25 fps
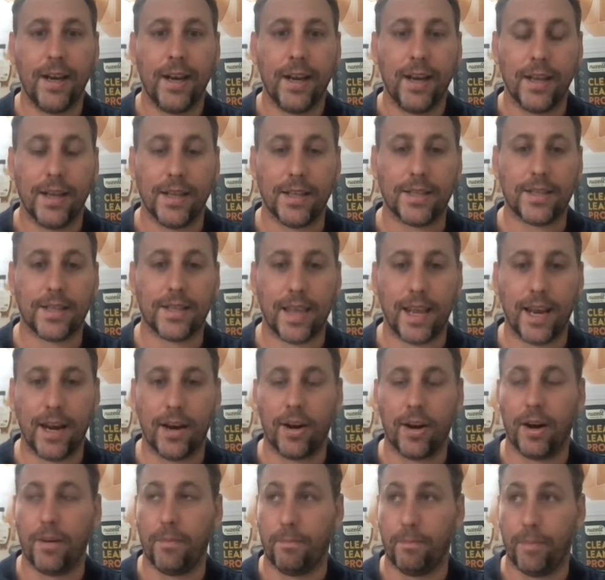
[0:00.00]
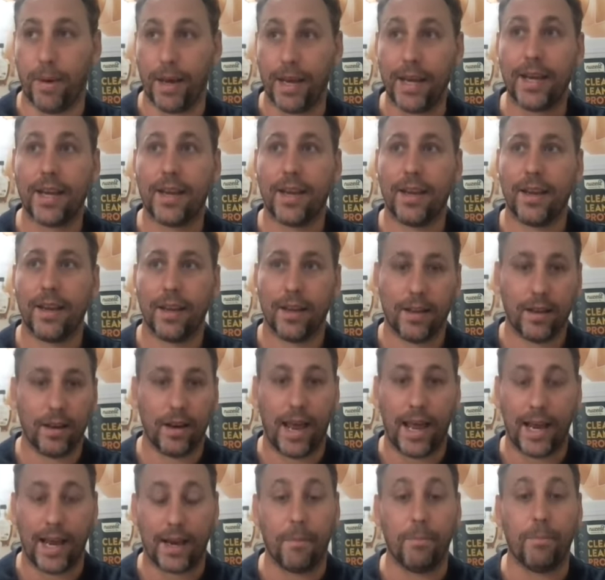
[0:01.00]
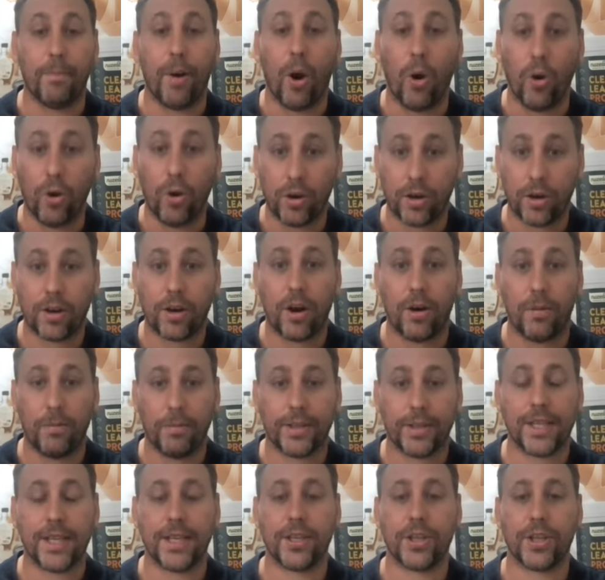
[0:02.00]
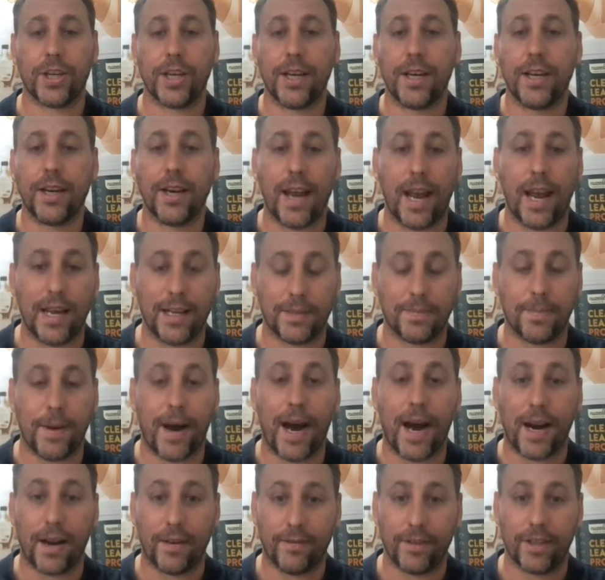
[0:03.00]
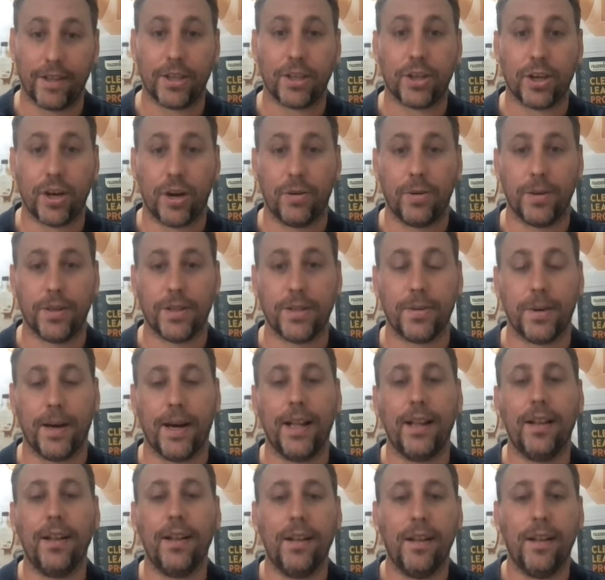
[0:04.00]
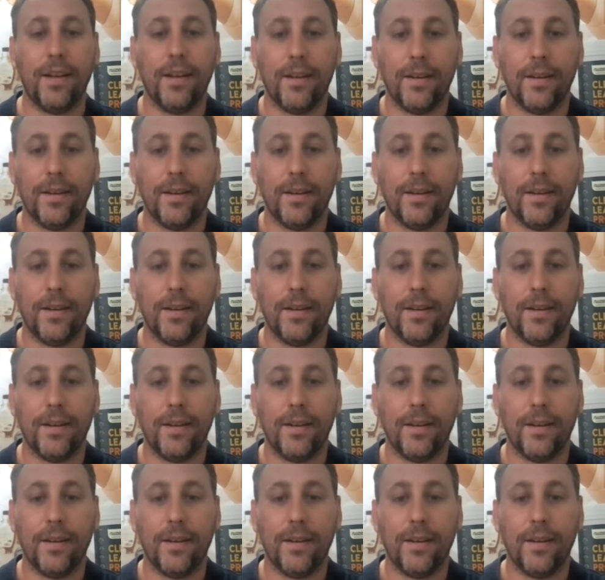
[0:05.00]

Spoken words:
Is there a big, like a bulk competition as part of the show as well?